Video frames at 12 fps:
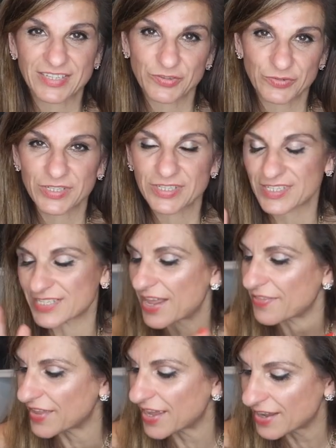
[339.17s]
I don't
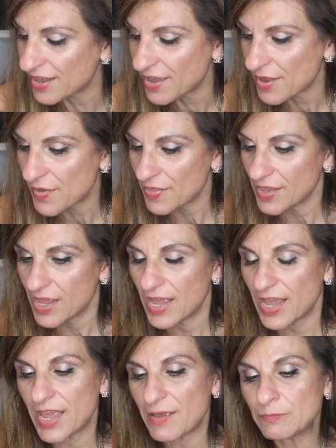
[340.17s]
understand
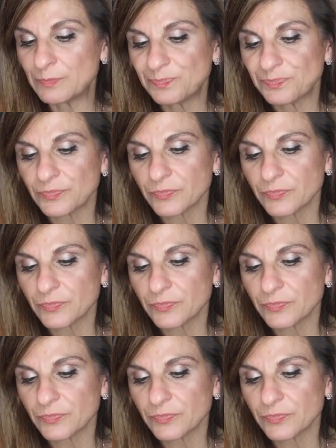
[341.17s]
that.